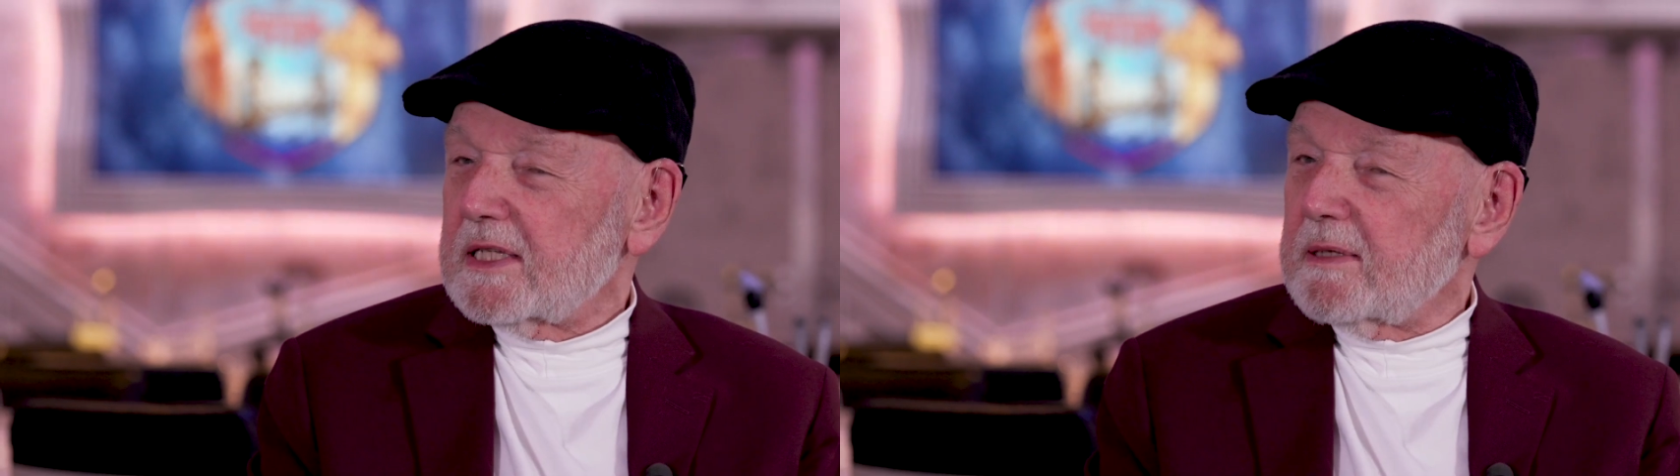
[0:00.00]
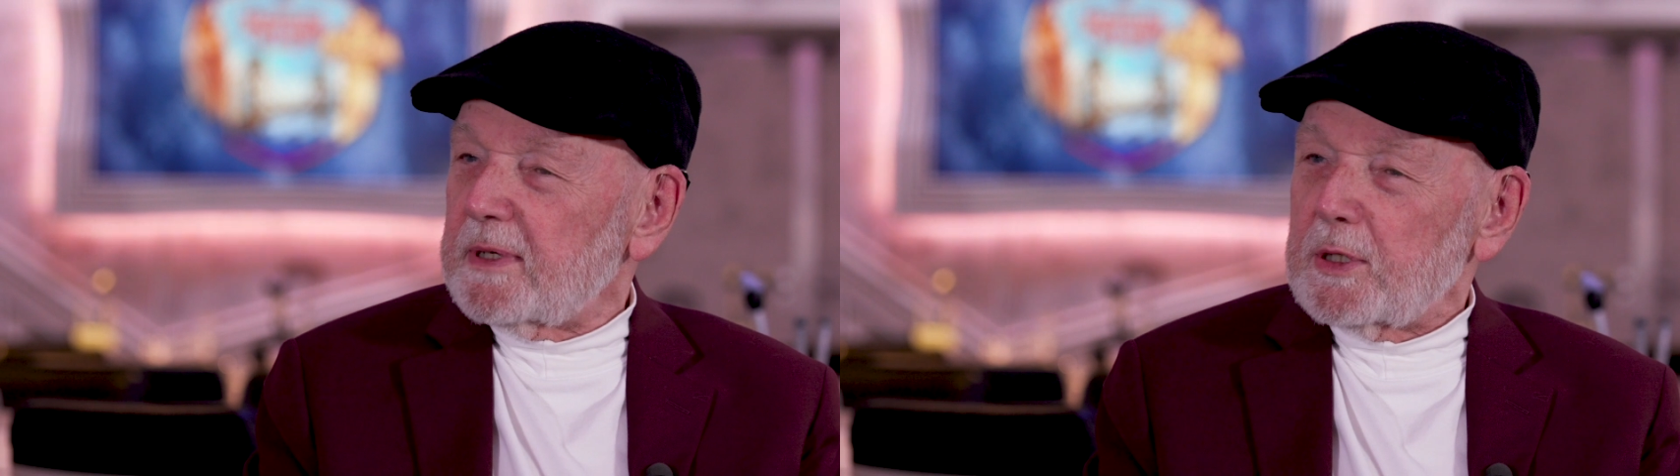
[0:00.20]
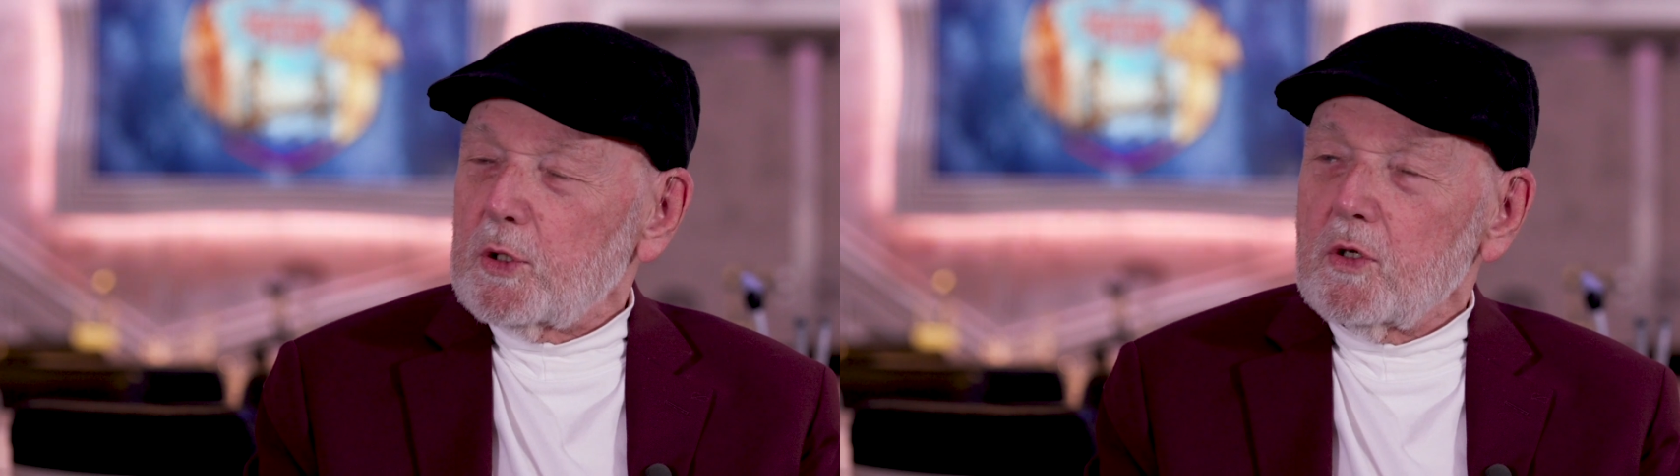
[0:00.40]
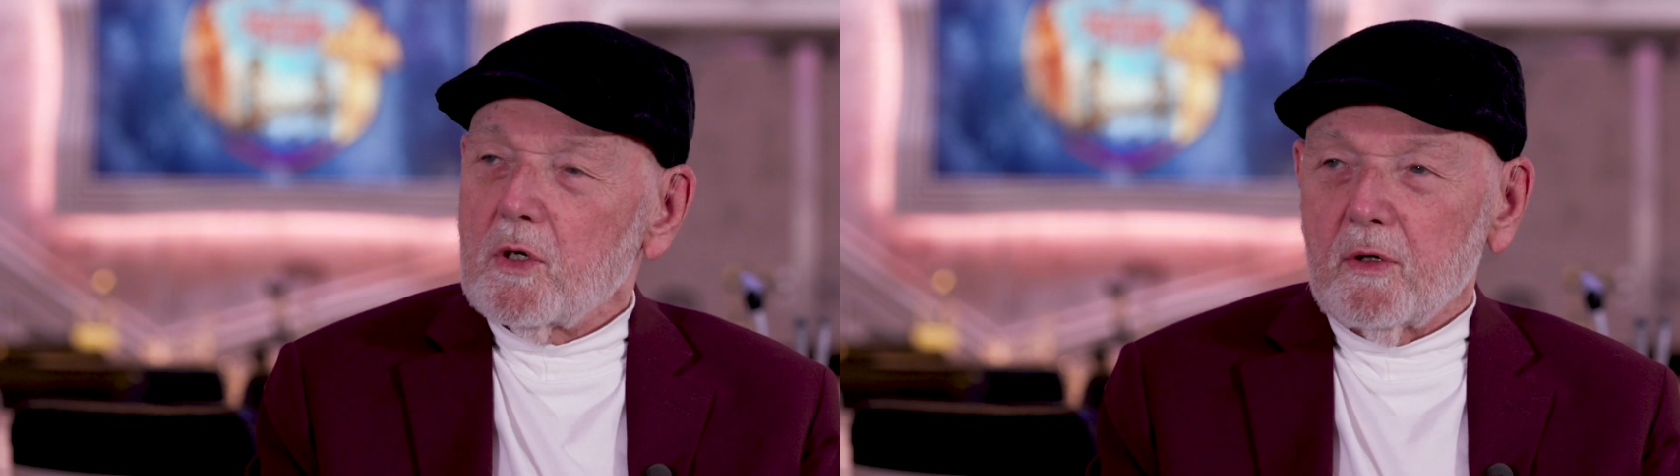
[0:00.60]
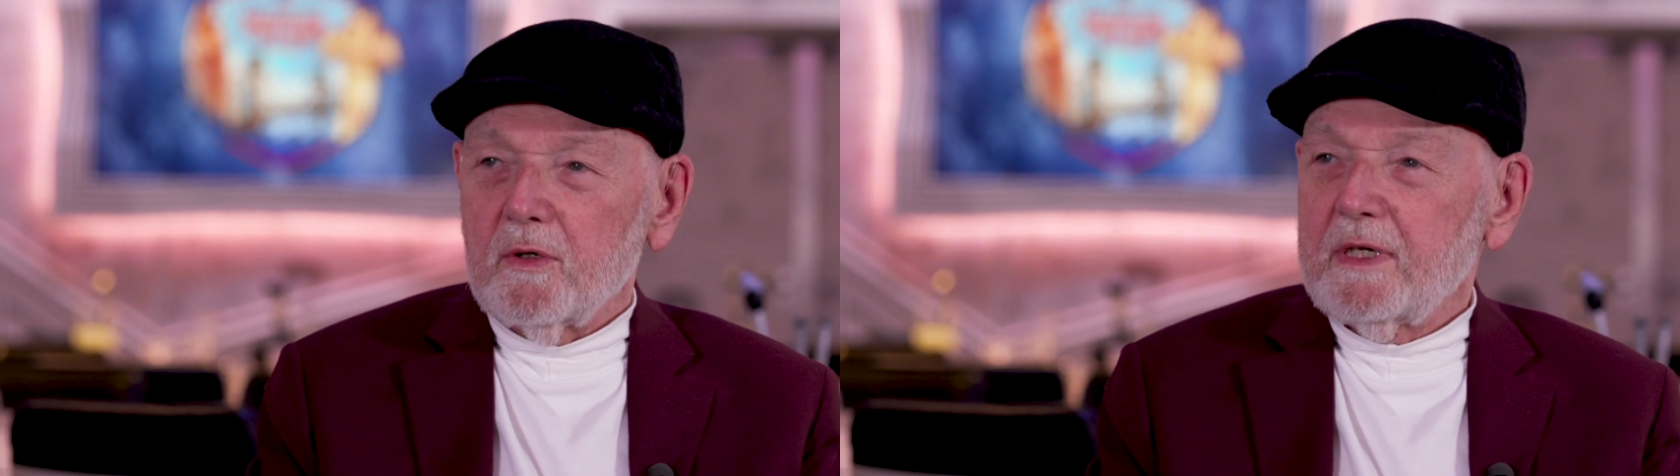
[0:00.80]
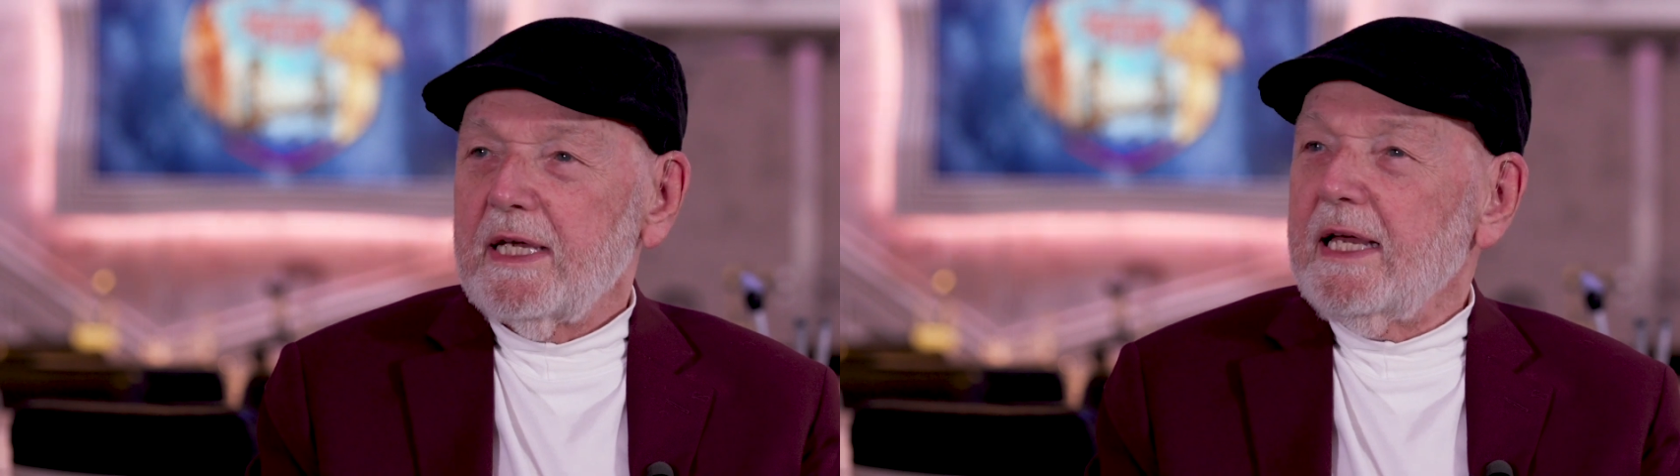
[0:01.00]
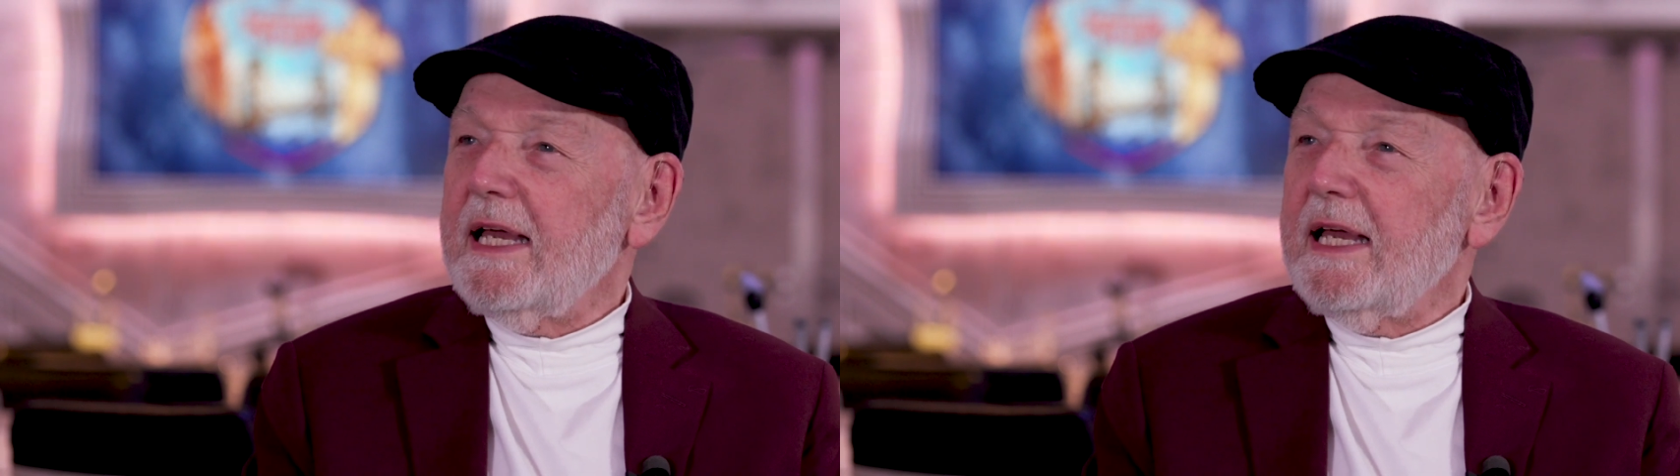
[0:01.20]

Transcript: said to me, "No,